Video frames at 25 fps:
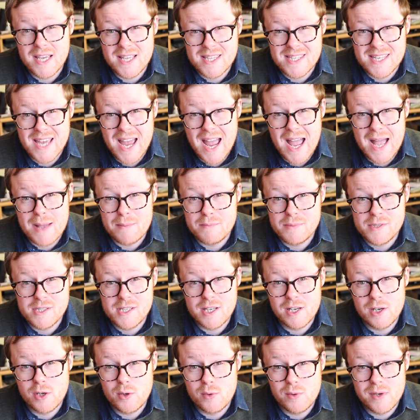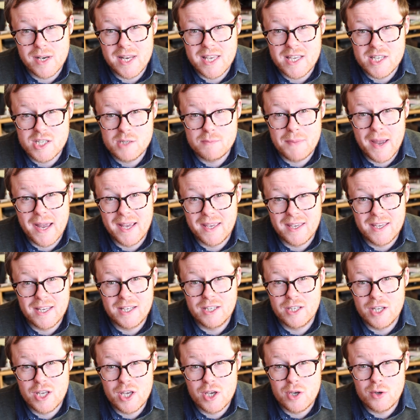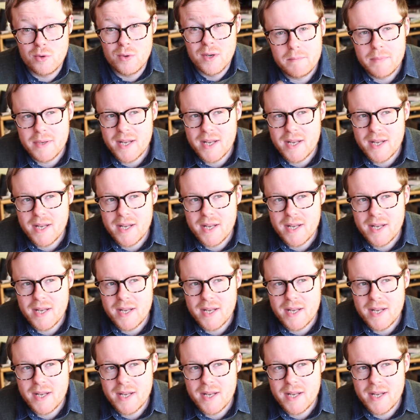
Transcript: It's absolutely spanking new.